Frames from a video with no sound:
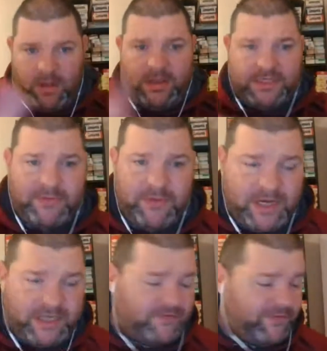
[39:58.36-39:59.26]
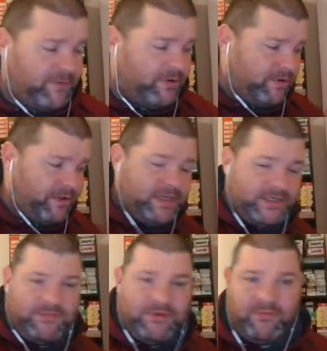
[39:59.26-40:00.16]
Some of you guys are from the
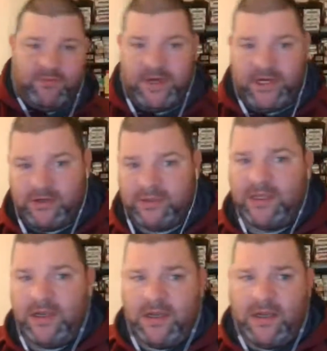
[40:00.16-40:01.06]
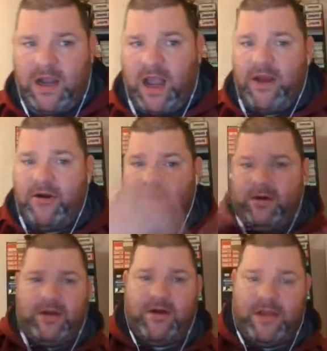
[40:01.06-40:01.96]
Northeast, Mid-Coast. I know
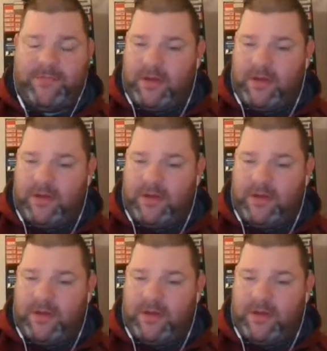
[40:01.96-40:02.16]
you're not, but